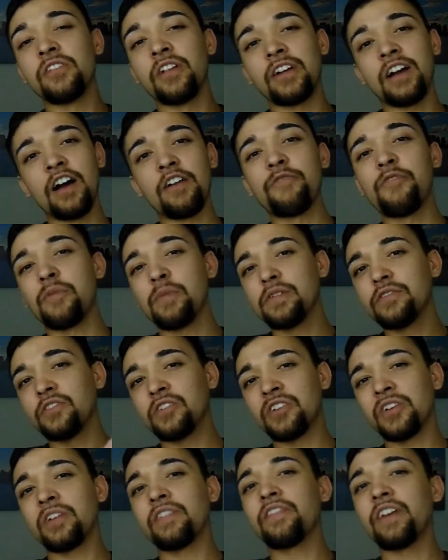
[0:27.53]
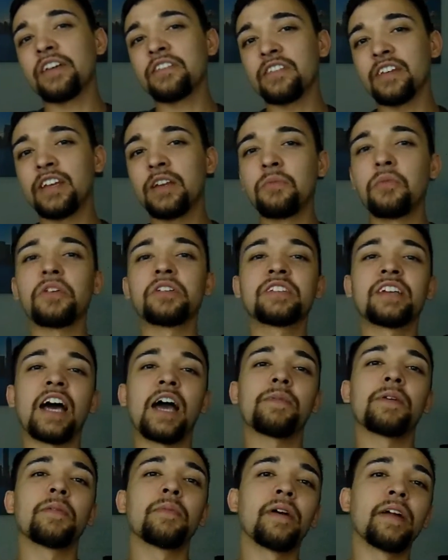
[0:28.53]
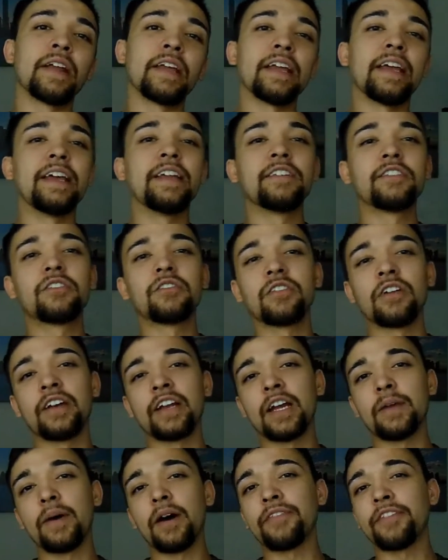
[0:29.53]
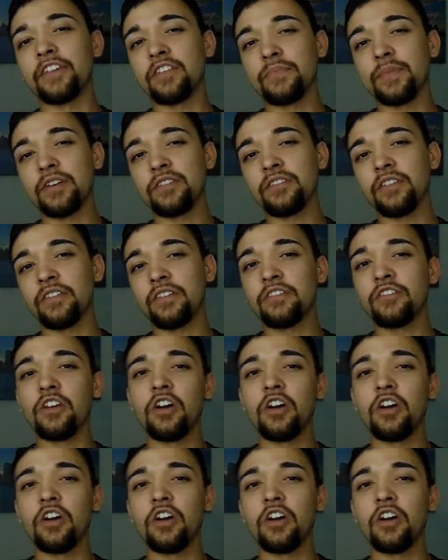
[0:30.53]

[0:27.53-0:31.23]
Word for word: you look out for before you invest any more time and money into learning about this business.